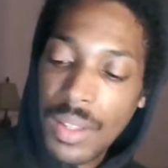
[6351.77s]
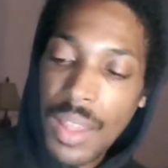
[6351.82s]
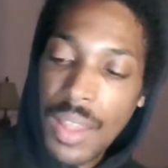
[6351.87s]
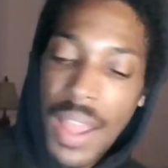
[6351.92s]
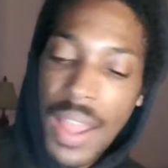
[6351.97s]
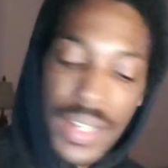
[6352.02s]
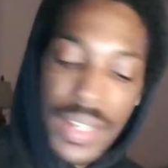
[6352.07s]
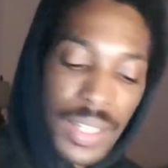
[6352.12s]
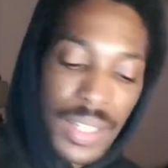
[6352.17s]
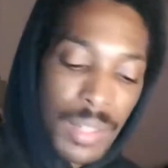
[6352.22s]

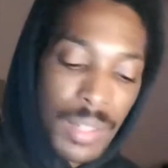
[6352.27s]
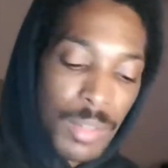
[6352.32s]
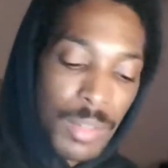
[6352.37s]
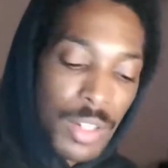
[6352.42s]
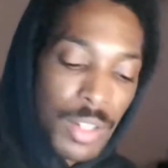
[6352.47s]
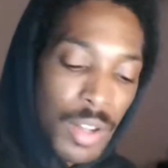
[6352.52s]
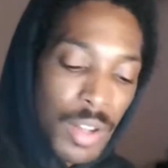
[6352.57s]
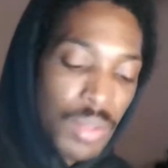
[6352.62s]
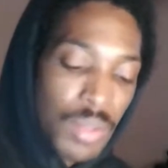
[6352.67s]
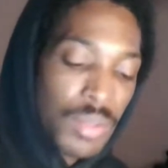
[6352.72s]
I need him to
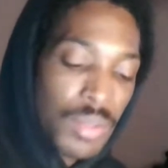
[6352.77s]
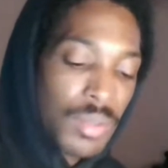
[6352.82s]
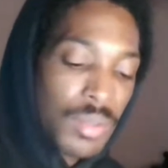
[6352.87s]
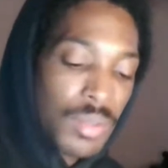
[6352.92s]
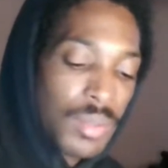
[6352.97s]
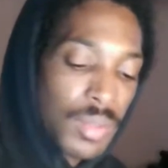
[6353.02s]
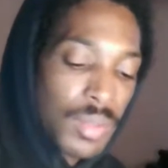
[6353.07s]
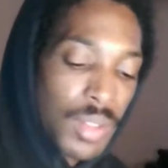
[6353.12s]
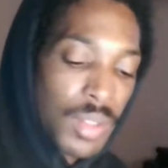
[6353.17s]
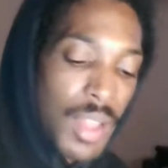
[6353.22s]
know
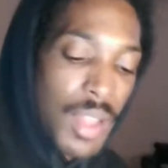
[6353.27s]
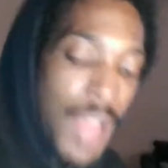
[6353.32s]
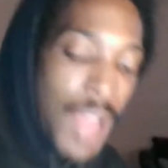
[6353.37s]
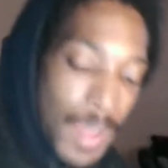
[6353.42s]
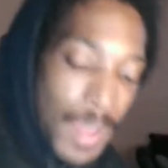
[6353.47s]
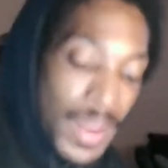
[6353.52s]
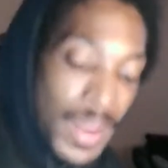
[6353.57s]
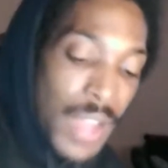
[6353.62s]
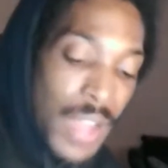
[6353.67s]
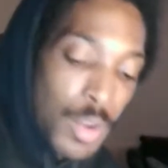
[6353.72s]

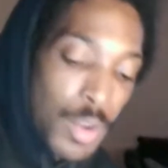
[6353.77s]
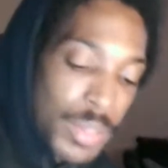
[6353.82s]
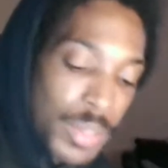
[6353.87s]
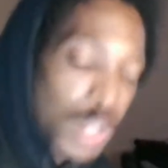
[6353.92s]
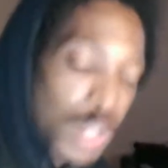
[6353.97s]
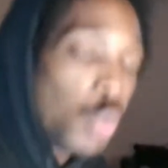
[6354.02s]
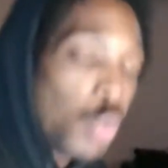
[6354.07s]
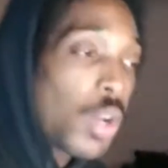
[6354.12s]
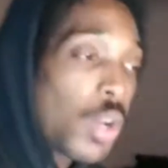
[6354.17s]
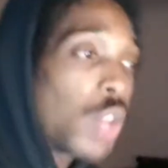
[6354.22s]
I'm not gonna be
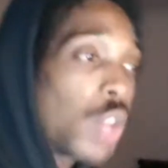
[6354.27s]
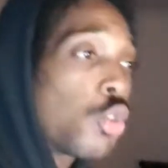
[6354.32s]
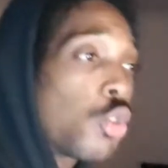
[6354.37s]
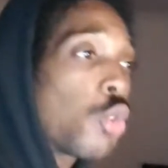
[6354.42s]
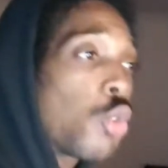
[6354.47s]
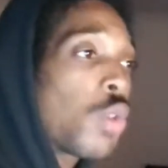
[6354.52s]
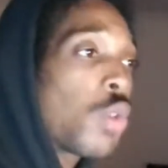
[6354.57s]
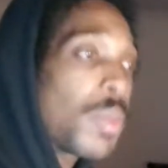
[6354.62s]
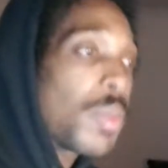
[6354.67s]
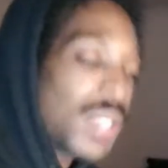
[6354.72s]
the one who
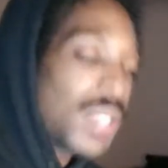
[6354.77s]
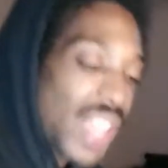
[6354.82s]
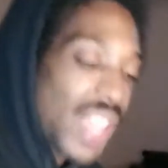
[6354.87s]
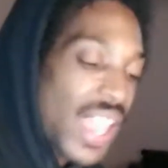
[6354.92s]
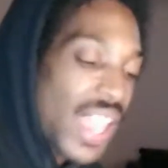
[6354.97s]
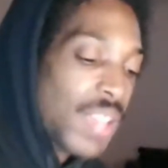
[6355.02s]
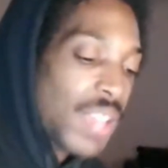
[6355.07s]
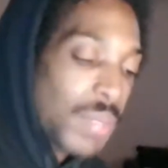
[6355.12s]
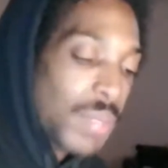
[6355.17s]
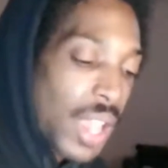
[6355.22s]
will whoop his
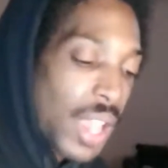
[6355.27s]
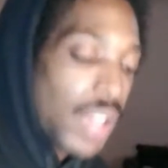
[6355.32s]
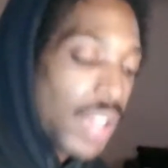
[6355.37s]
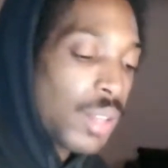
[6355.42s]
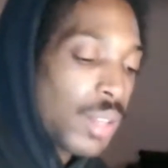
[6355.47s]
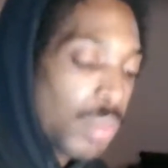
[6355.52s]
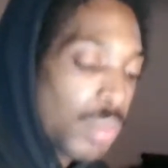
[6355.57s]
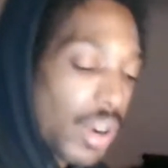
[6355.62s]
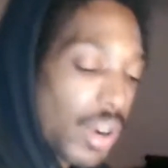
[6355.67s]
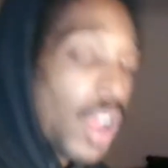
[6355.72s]
ass behind
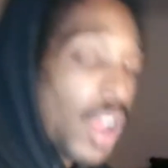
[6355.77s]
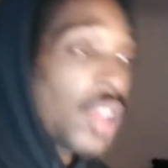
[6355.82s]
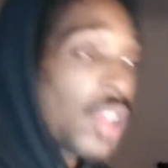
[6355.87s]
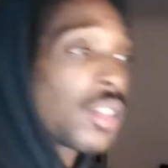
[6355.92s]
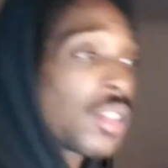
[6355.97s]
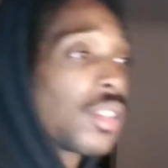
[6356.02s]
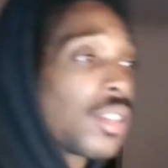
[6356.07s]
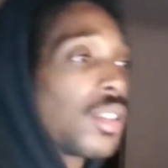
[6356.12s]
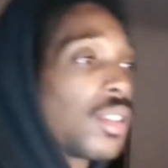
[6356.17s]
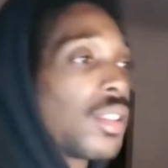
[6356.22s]
LeBron
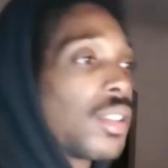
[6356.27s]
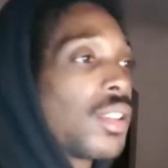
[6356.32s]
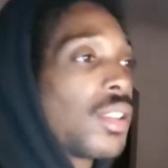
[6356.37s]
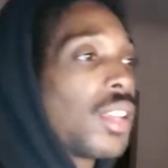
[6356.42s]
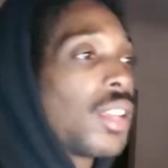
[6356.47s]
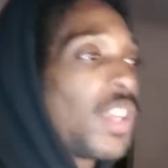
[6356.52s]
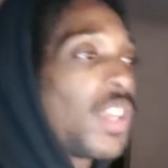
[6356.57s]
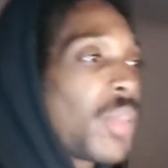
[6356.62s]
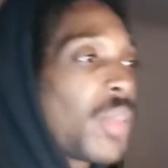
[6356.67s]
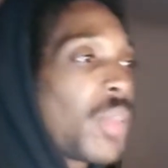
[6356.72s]

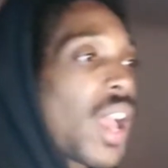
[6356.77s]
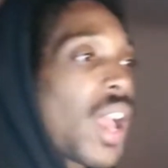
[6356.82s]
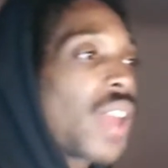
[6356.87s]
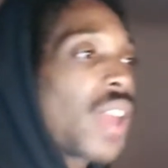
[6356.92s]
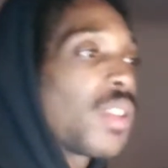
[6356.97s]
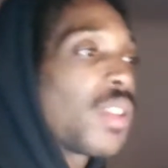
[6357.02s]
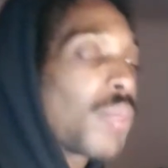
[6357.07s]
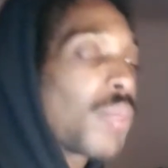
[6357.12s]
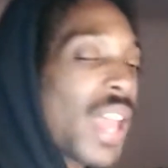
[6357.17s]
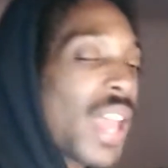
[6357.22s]
and behind
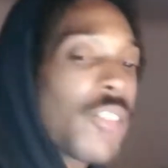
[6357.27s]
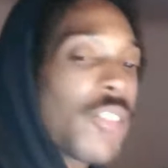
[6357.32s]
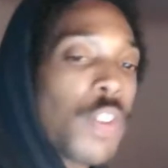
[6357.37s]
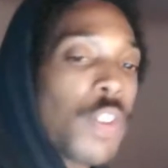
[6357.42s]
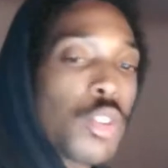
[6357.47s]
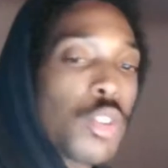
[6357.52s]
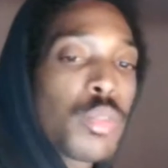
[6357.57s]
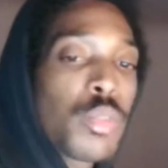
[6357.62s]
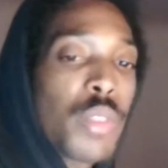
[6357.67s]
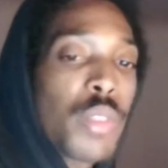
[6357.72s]
the black
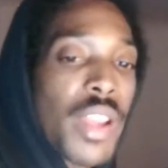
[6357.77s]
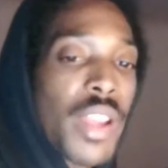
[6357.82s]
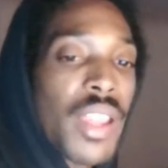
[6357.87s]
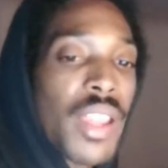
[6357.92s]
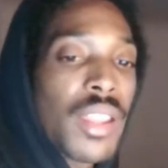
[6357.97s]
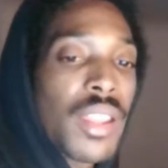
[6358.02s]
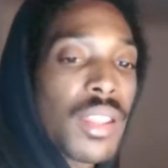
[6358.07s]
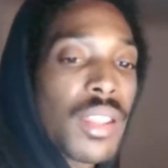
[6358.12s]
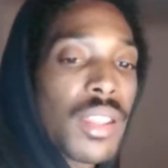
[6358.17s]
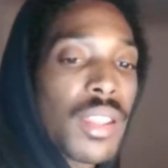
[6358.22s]
folks
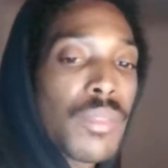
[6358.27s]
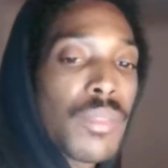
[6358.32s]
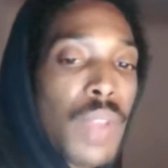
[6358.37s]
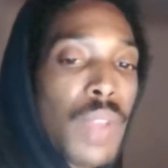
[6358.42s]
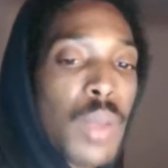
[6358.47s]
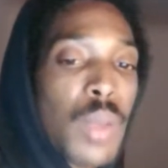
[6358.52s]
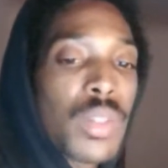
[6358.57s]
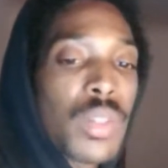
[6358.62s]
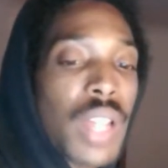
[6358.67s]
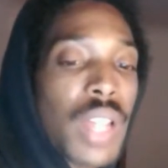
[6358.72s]
brand and fuck
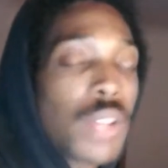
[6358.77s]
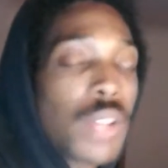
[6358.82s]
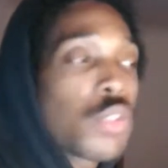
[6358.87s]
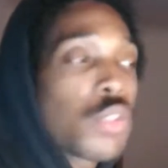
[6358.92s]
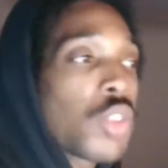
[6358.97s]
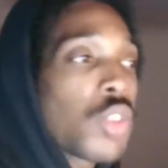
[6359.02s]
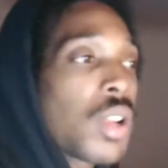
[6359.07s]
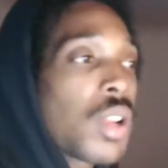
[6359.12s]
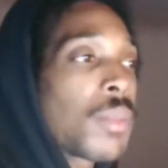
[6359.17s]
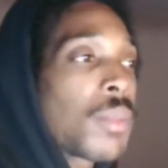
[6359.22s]
with Donald
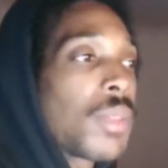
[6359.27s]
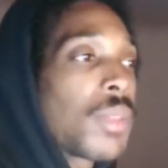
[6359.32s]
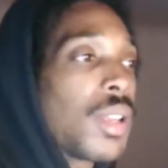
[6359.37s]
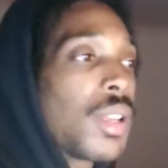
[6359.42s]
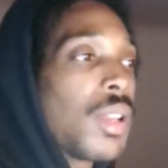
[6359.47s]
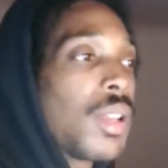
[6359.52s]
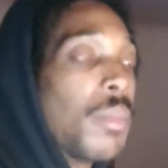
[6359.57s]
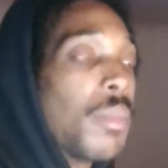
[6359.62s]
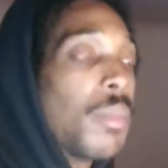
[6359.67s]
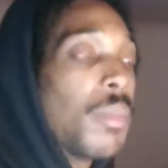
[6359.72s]
Trump.
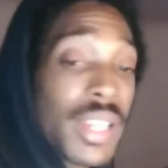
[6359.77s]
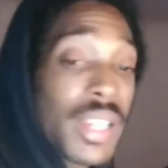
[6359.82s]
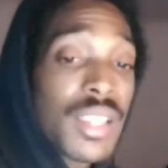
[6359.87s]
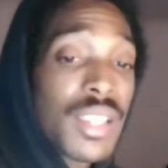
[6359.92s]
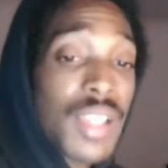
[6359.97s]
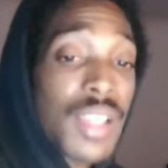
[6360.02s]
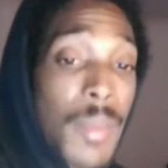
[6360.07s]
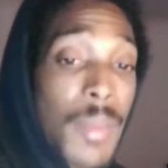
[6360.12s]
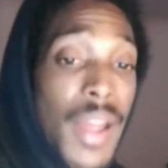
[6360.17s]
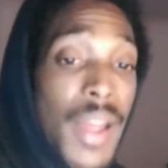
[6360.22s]
But it's
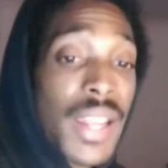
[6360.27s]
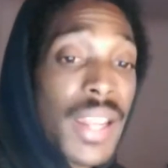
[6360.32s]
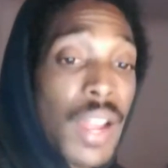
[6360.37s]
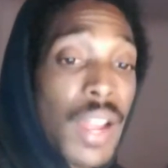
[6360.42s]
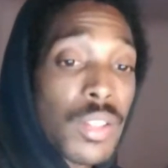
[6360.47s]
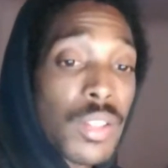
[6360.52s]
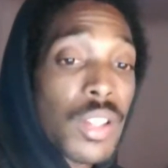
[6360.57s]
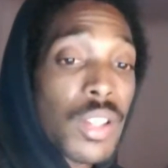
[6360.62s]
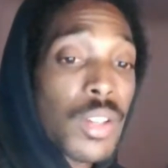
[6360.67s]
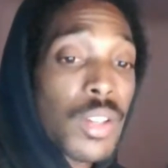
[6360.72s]
somebody out
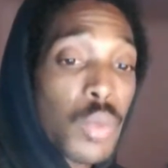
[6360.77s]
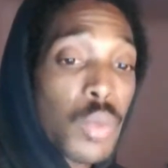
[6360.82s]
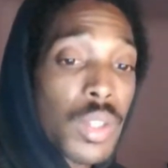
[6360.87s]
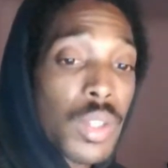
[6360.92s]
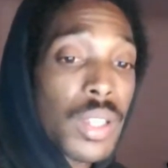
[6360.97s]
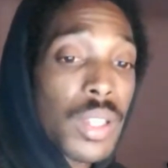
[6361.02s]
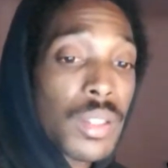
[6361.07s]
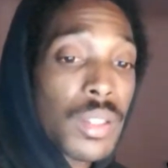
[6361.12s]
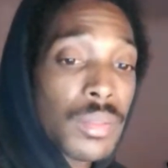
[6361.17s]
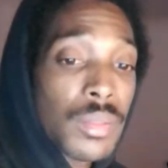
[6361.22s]
there that
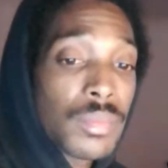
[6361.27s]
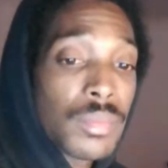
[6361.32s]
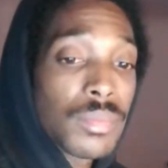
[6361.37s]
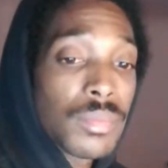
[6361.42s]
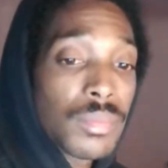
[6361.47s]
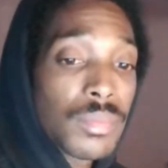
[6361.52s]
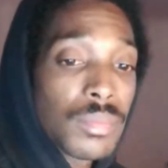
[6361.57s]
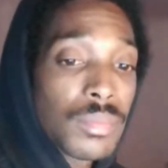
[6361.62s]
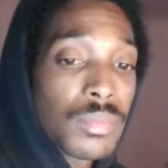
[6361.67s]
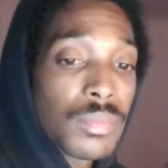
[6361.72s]
would.
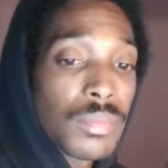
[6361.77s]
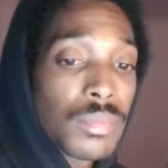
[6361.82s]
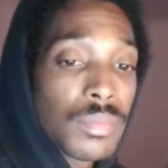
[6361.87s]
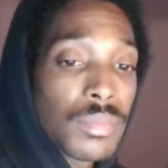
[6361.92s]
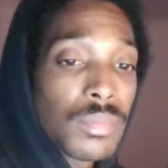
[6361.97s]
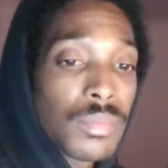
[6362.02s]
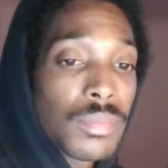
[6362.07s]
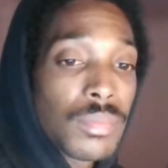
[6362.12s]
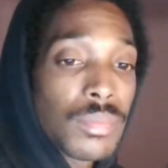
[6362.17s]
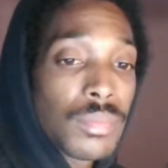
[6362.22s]

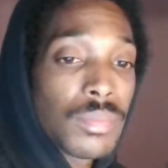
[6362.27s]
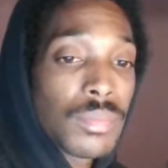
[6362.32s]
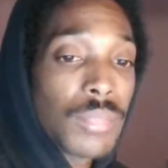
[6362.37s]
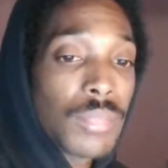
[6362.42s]
It's